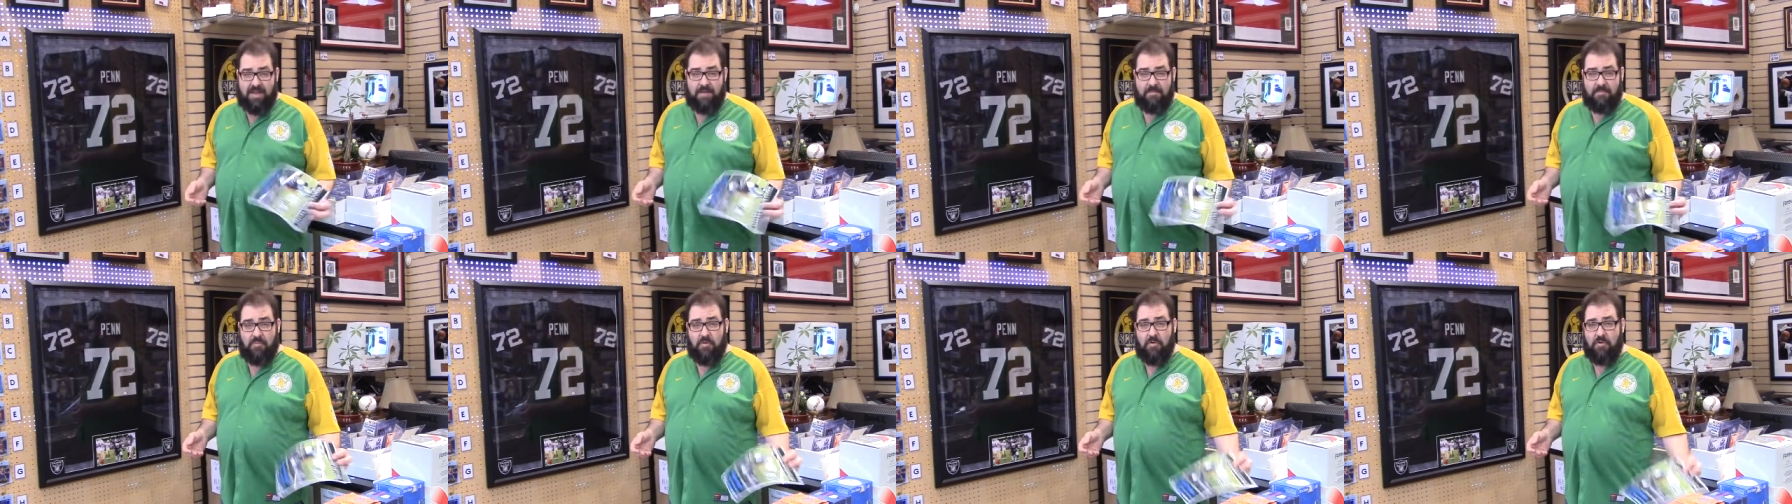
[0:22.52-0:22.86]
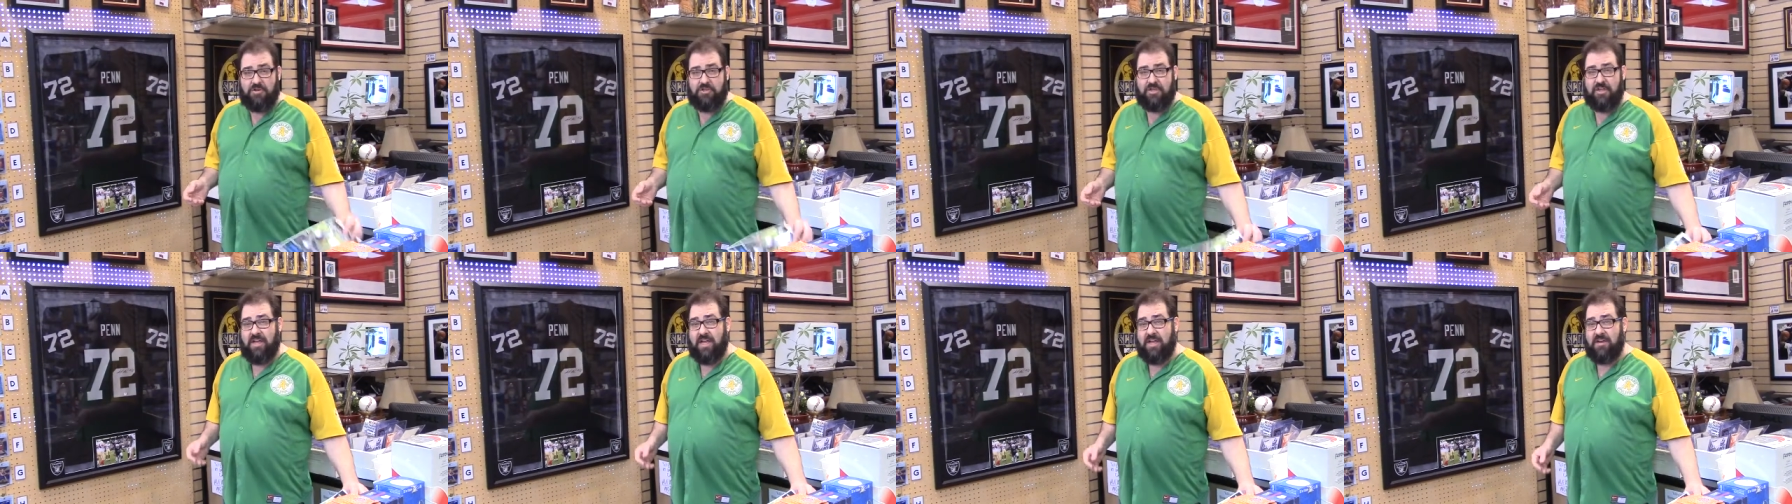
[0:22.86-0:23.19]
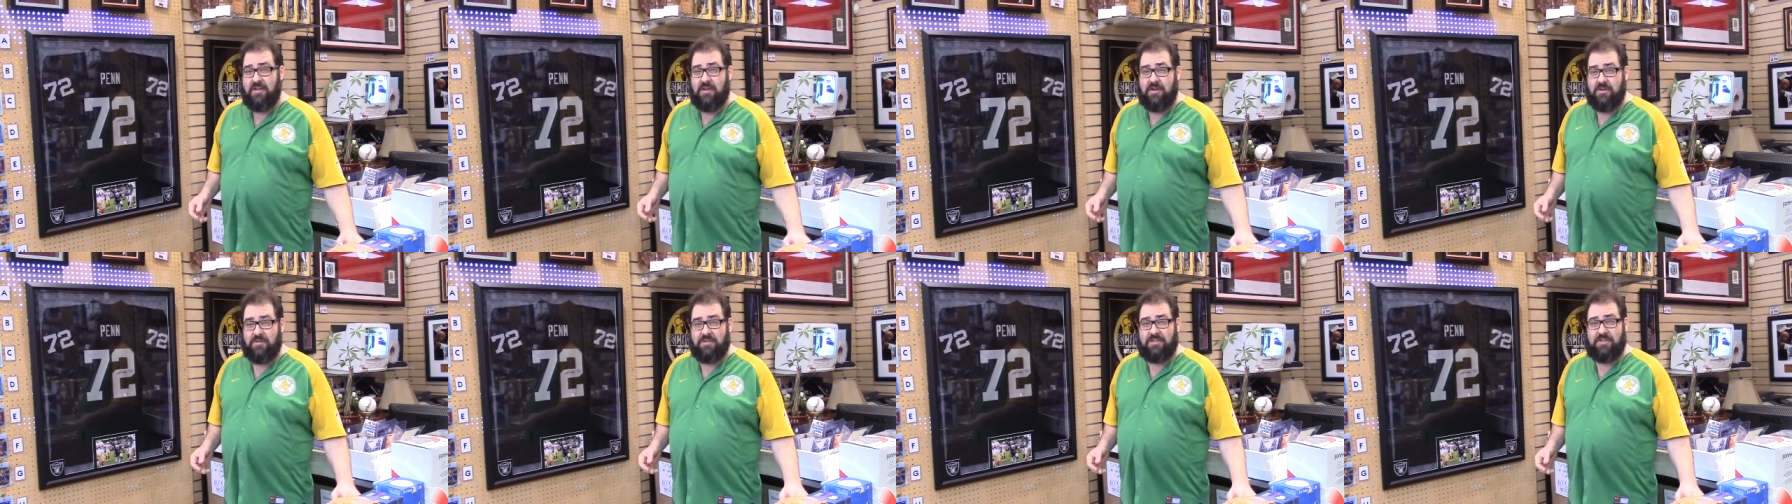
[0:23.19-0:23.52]
A portion of that
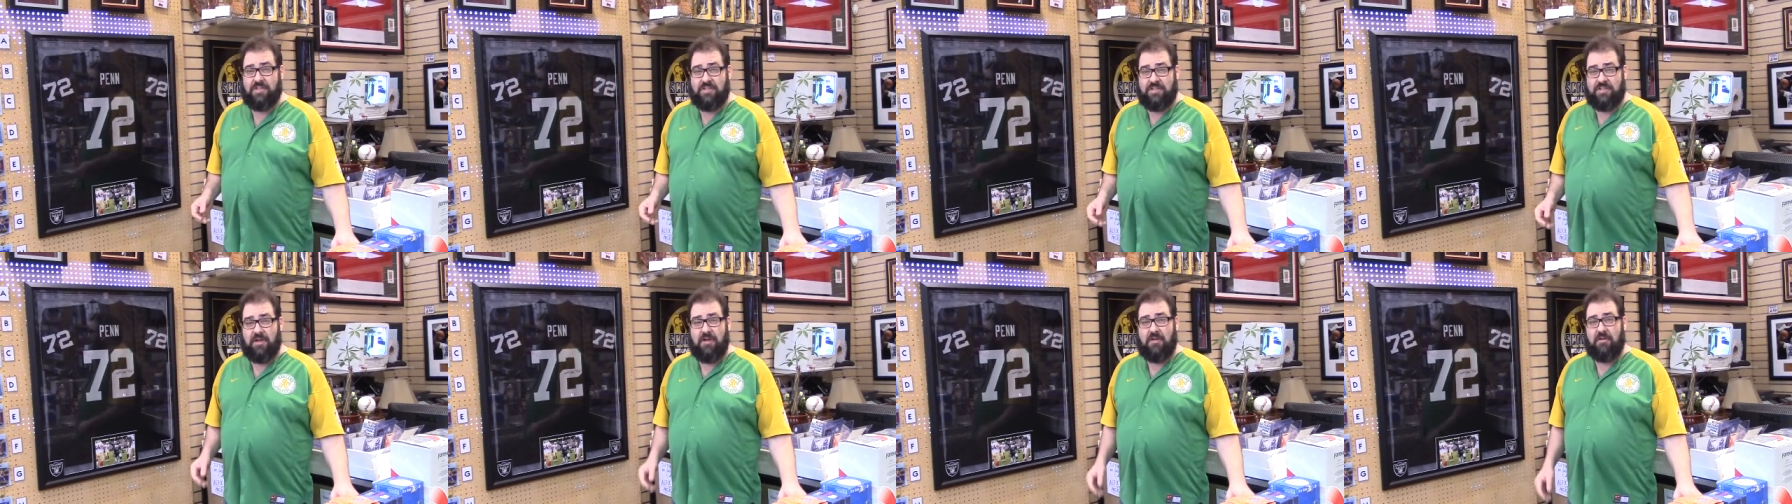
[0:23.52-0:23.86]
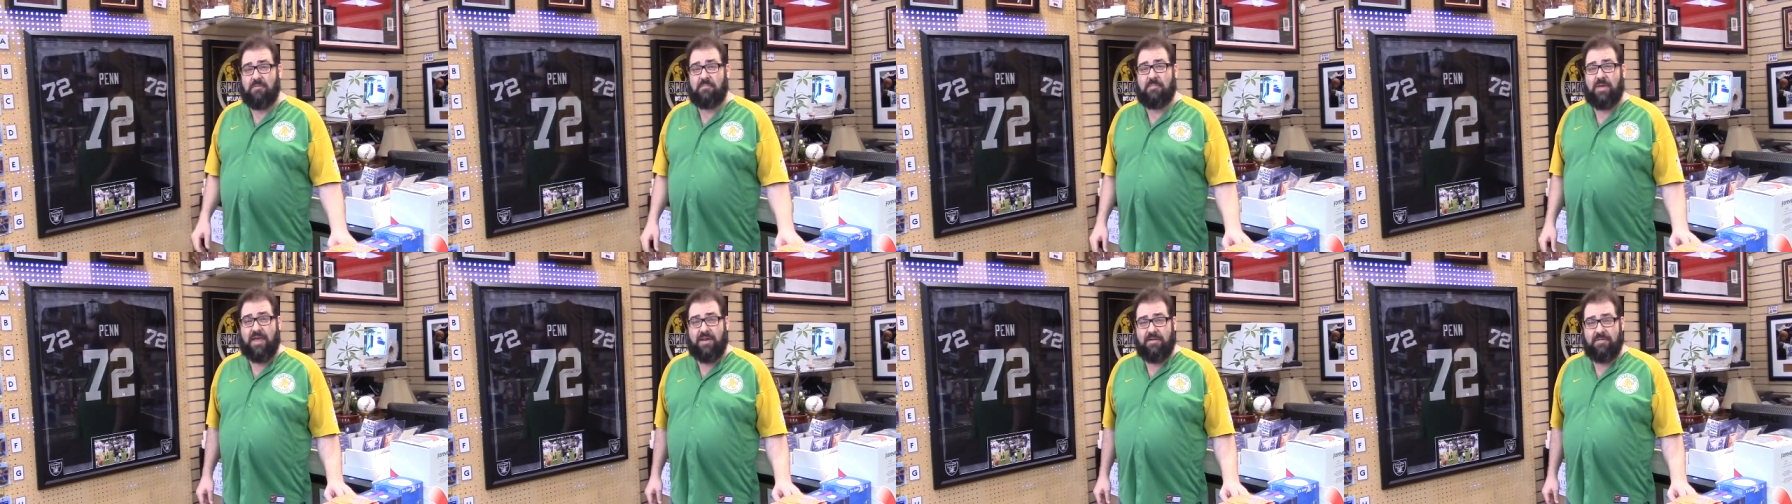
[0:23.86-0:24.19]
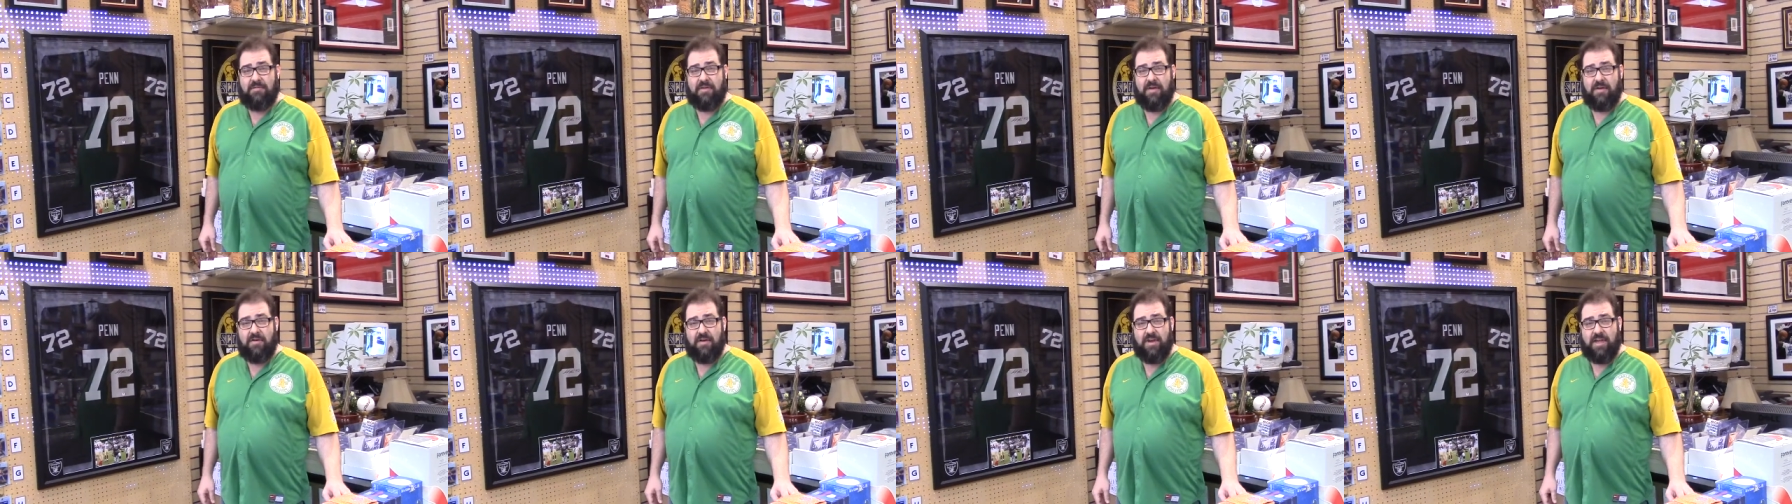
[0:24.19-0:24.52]
goes to the Donald Penn
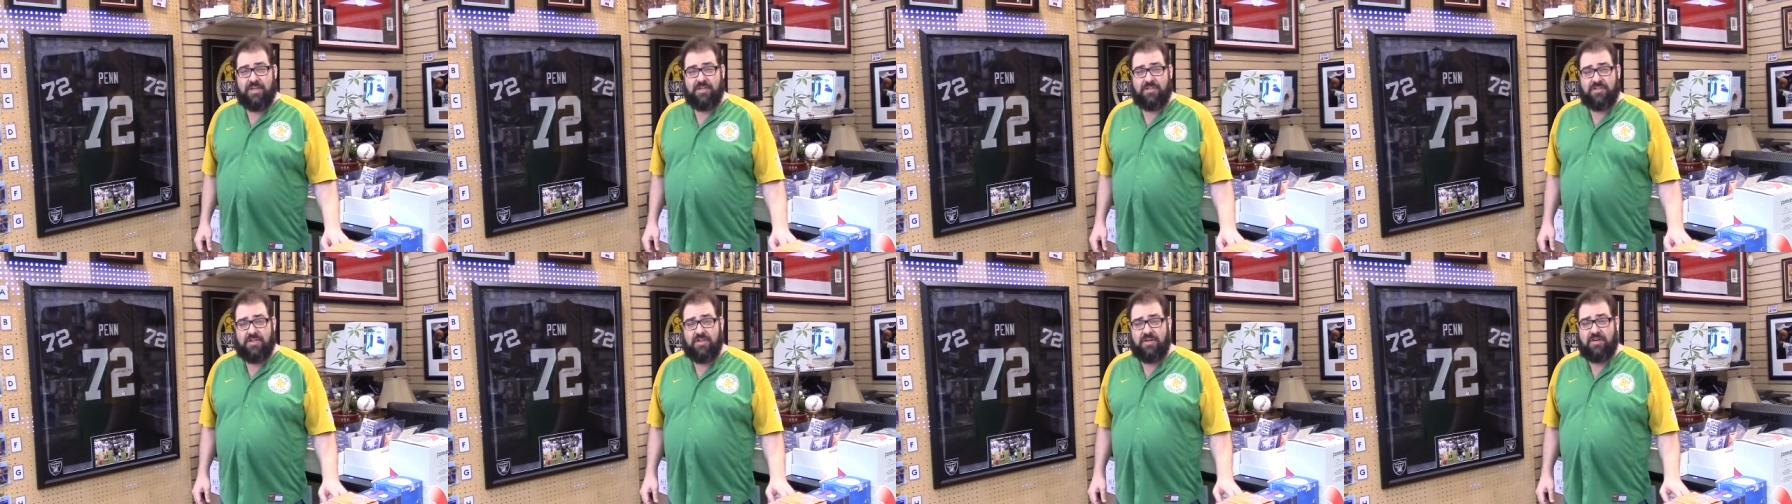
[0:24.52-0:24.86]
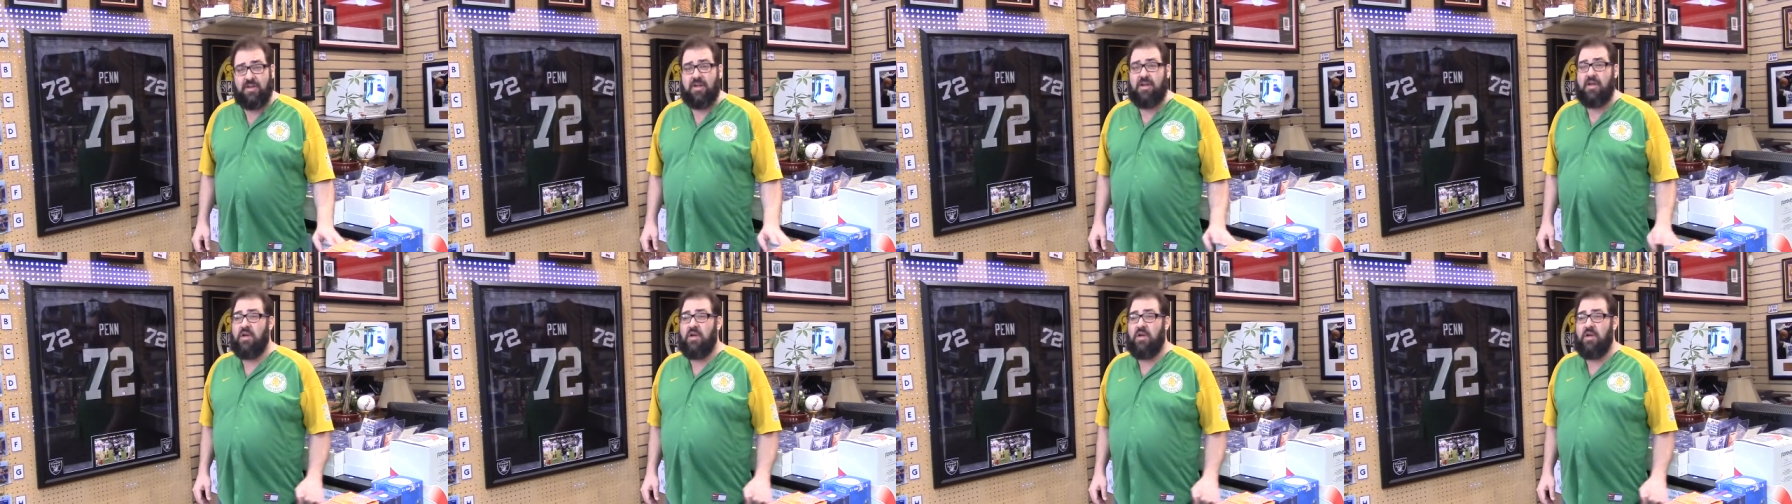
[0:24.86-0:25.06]
Foundation,